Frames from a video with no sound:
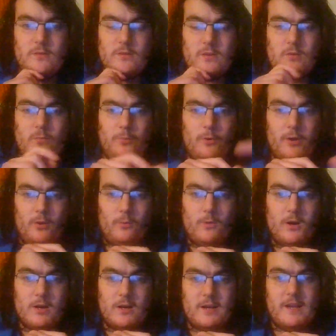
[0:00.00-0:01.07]
you boil
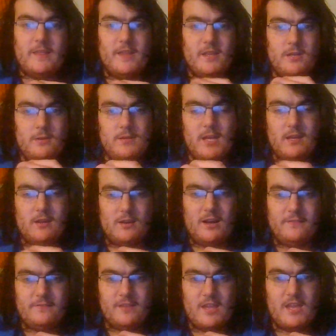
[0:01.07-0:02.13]
water and then you take it
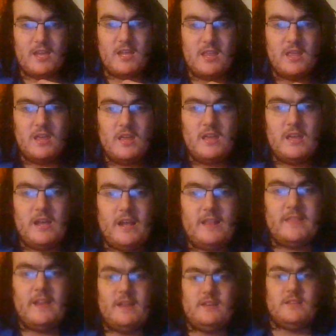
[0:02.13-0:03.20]
off the heat and
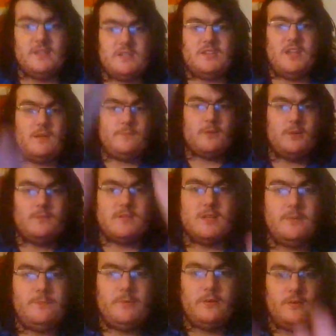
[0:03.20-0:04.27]
then the steam comes up